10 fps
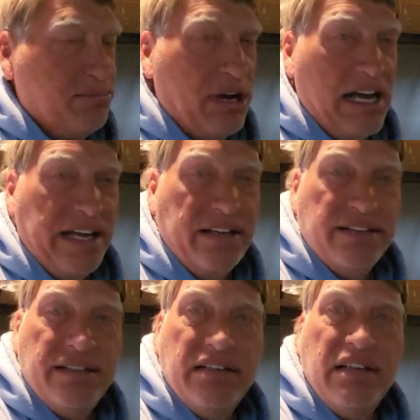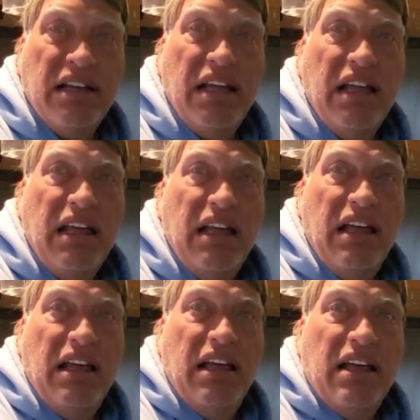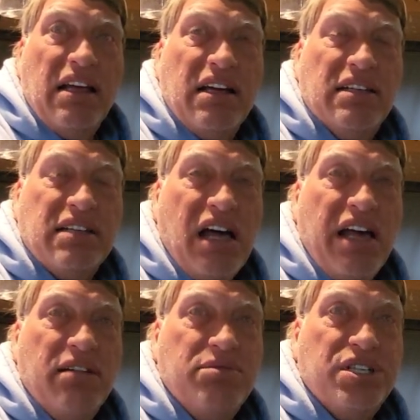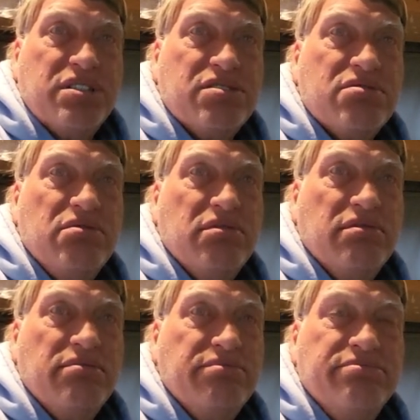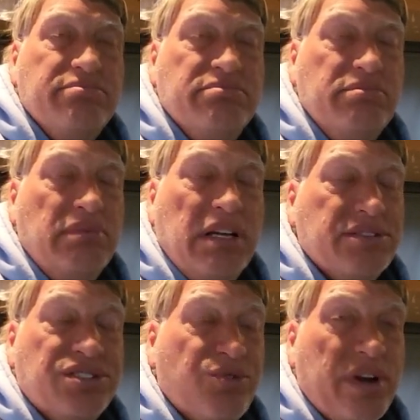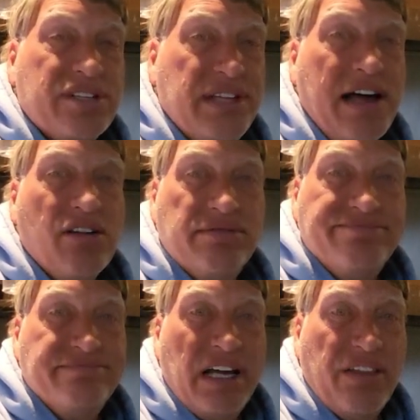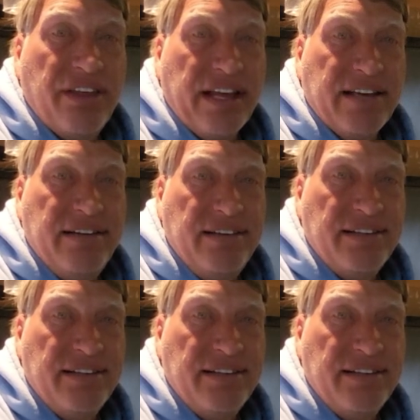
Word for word: by because I am just stressed out, I think.